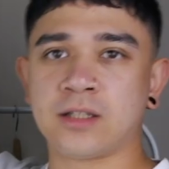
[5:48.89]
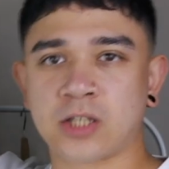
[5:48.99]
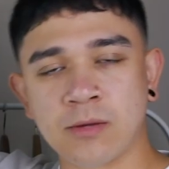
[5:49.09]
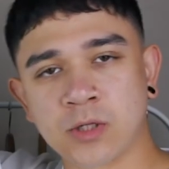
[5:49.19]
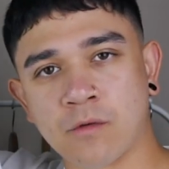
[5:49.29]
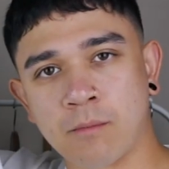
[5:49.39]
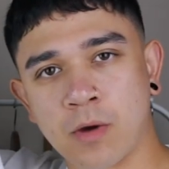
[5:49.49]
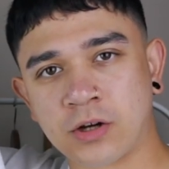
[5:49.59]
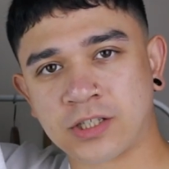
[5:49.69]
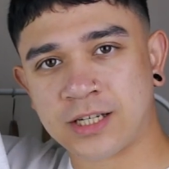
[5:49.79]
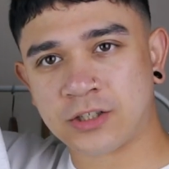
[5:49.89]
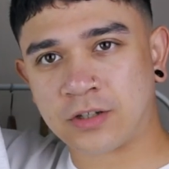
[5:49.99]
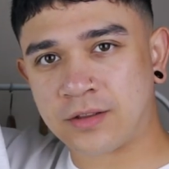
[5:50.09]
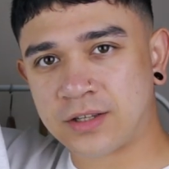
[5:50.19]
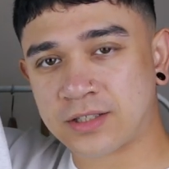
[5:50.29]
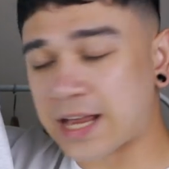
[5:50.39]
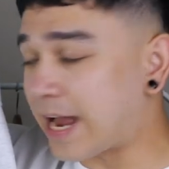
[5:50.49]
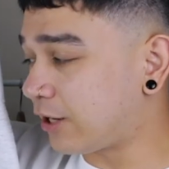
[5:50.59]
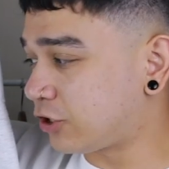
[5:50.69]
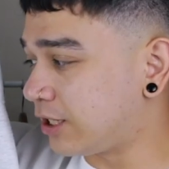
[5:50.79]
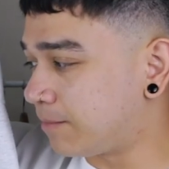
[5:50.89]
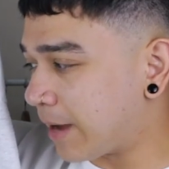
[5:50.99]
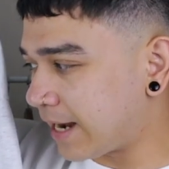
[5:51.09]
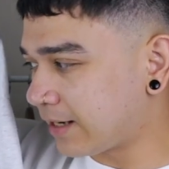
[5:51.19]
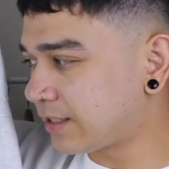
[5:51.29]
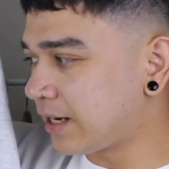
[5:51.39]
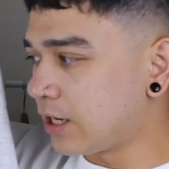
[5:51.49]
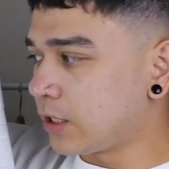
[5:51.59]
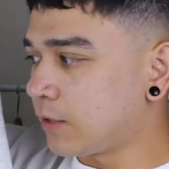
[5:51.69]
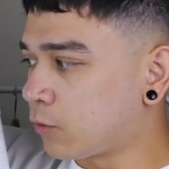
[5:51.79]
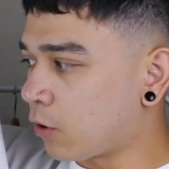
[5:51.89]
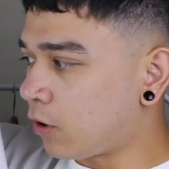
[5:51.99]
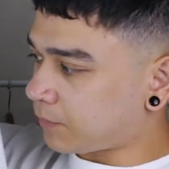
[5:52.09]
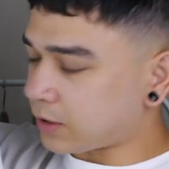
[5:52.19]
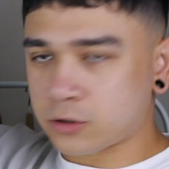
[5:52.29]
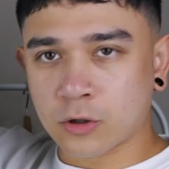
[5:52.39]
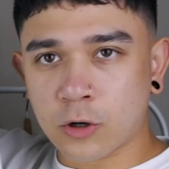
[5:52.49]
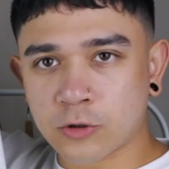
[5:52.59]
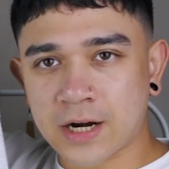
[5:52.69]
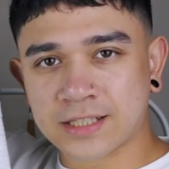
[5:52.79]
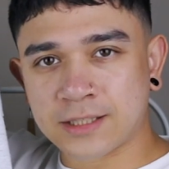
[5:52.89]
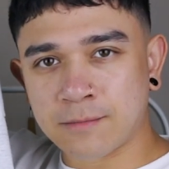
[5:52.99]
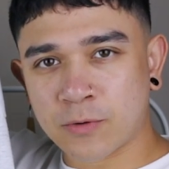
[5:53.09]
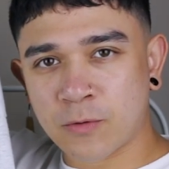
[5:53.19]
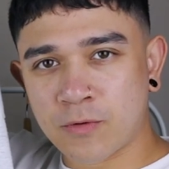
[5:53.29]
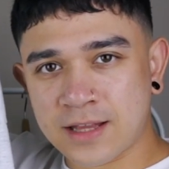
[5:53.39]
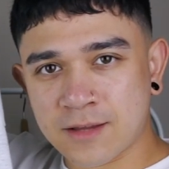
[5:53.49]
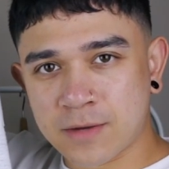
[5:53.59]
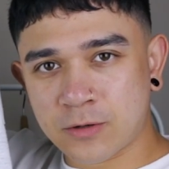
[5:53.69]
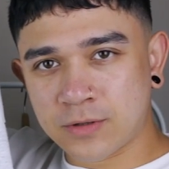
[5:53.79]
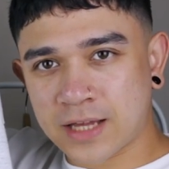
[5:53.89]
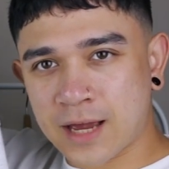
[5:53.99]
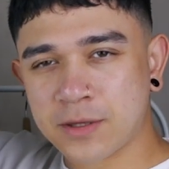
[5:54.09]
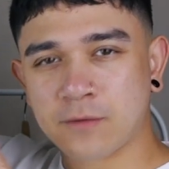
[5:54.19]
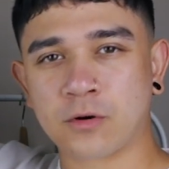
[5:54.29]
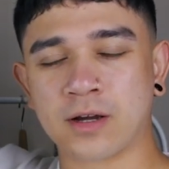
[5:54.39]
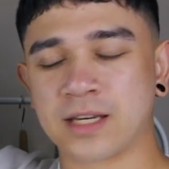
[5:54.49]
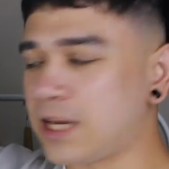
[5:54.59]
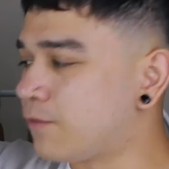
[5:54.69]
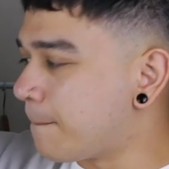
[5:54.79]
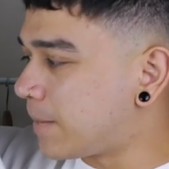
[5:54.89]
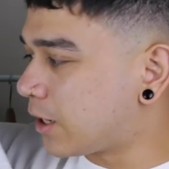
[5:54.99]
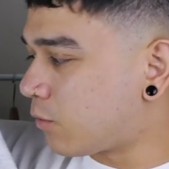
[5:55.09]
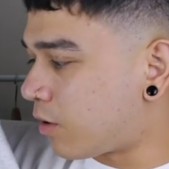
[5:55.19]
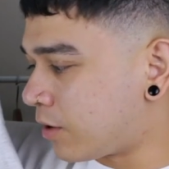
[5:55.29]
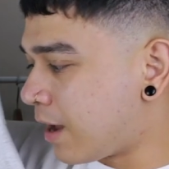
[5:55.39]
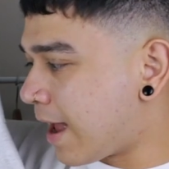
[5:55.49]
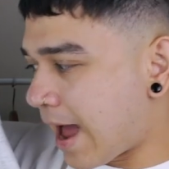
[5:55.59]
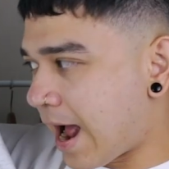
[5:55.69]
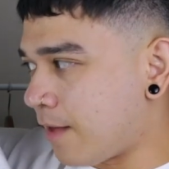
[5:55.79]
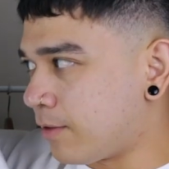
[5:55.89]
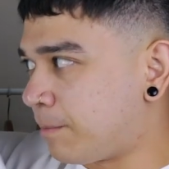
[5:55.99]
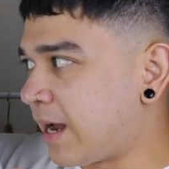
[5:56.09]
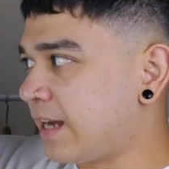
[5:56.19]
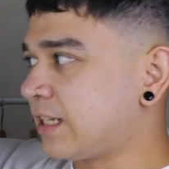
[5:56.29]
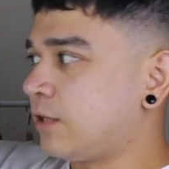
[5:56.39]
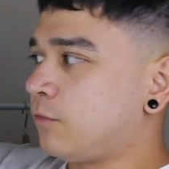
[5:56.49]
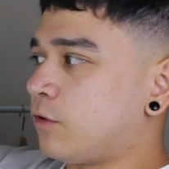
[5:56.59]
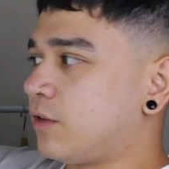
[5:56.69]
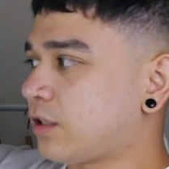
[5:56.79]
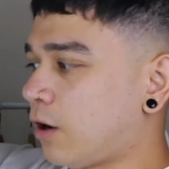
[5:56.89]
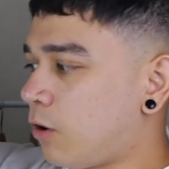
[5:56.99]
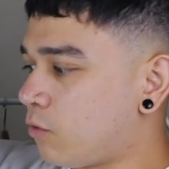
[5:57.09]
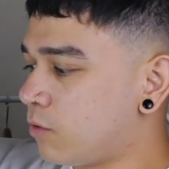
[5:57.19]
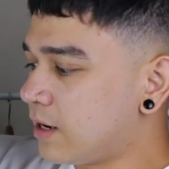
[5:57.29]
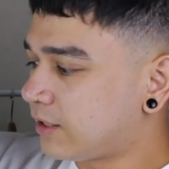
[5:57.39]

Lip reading: In terms of a merch t-shirt, this actually bangs. You've got the Star Trek symbol in the middle there, but you've got an even bigger one at the back, and you've got this whole